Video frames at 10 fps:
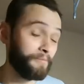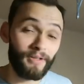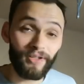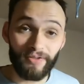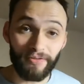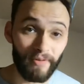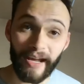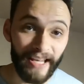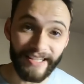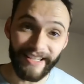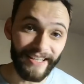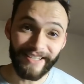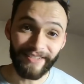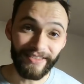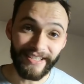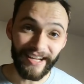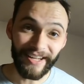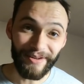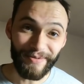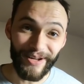But the reality is, if the
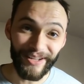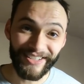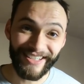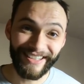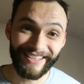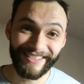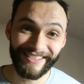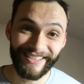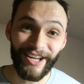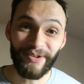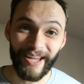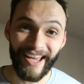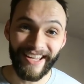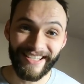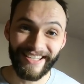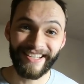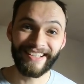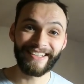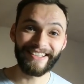technique works, who cares?